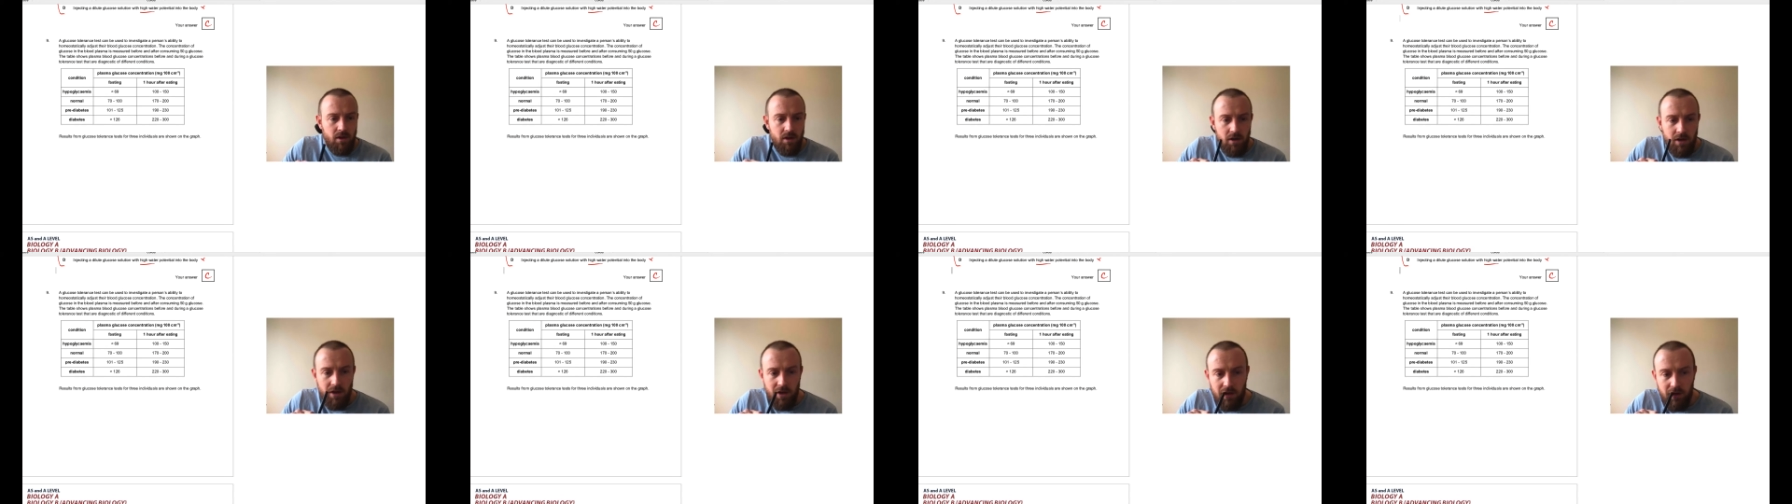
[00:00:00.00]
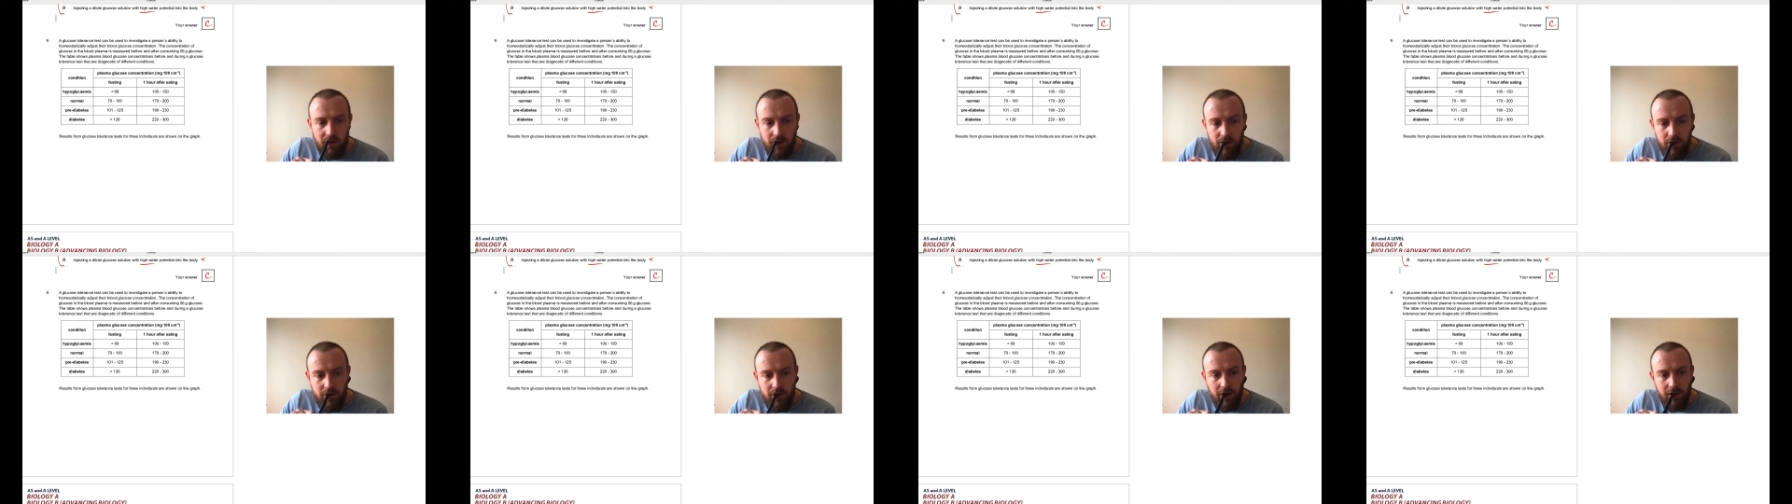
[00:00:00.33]
A
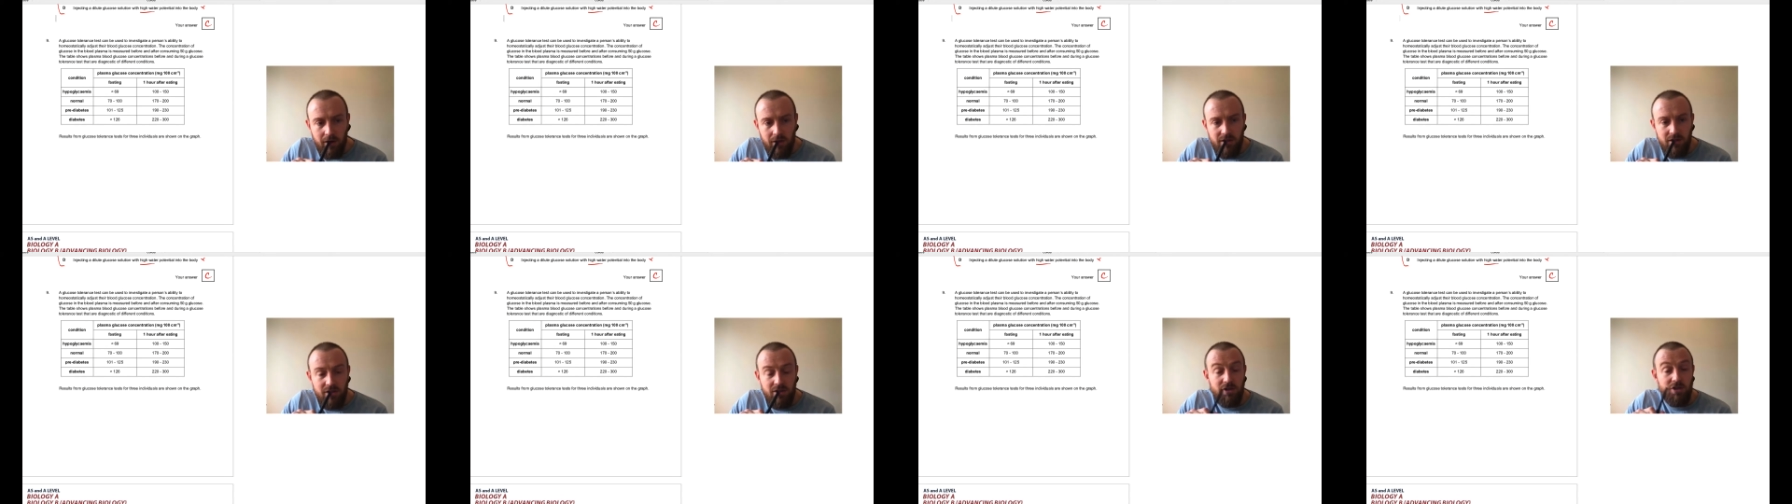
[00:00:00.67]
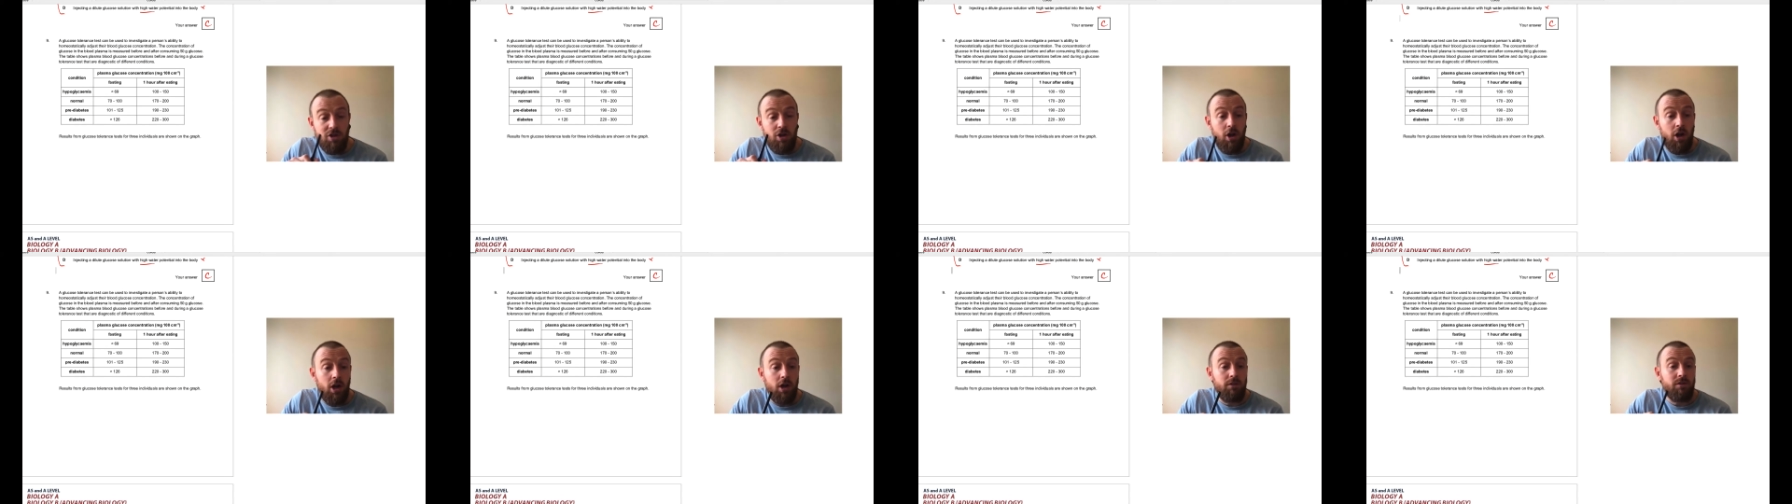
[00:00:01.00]
glucose
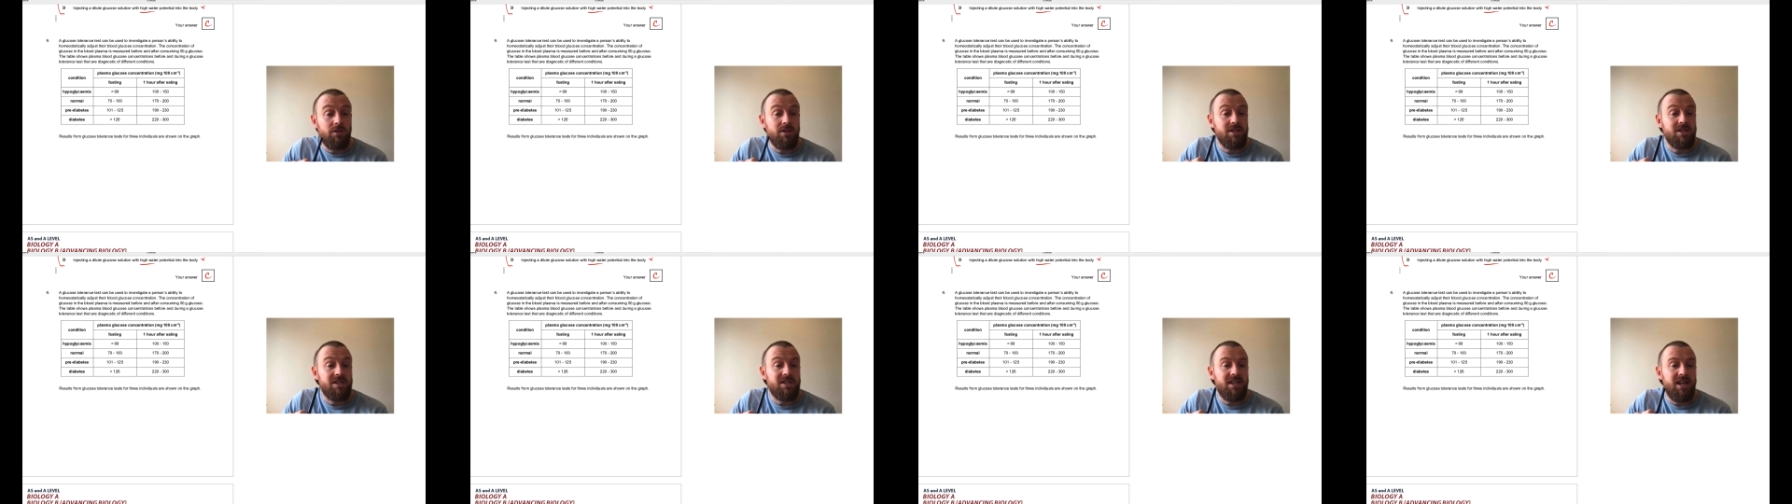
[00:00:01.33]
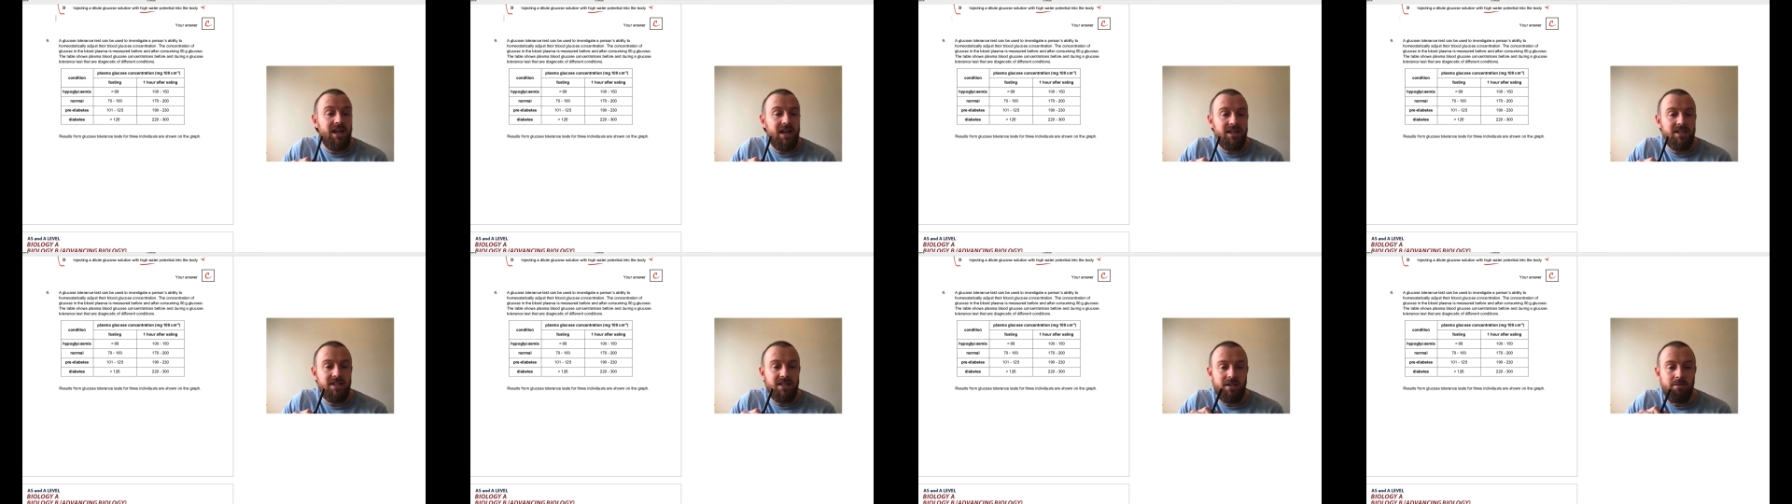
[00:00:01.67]
tolerance
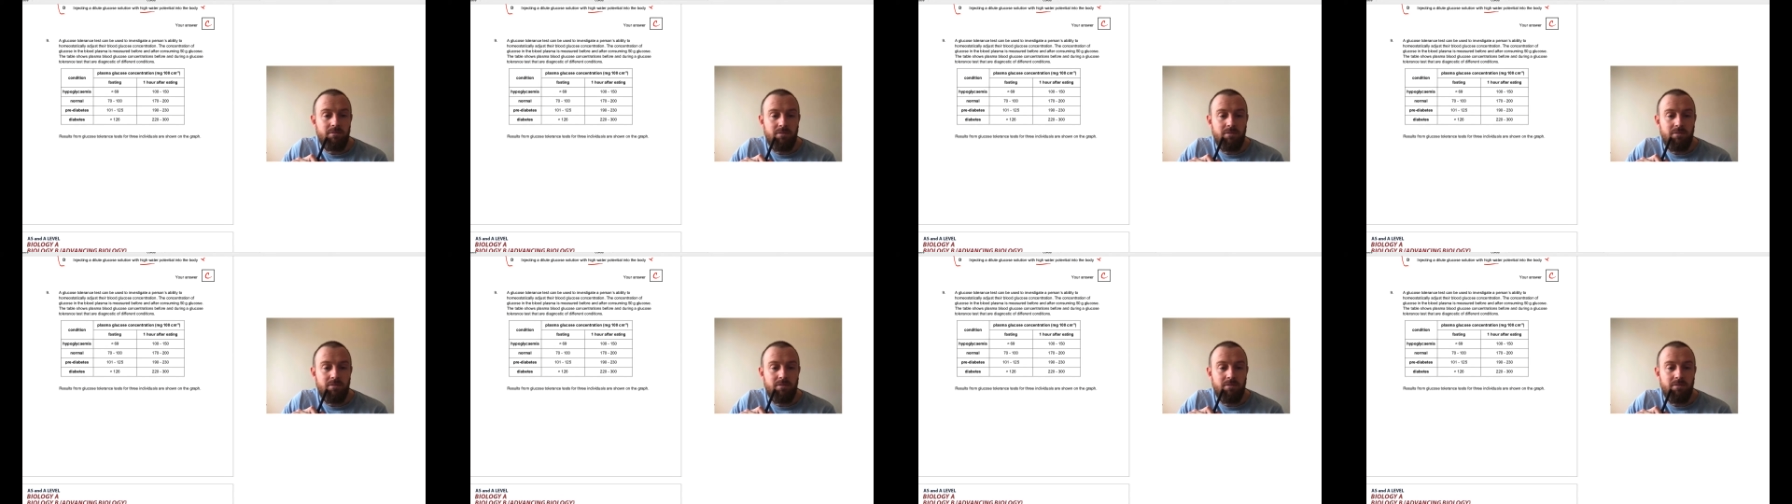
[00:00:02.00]
test can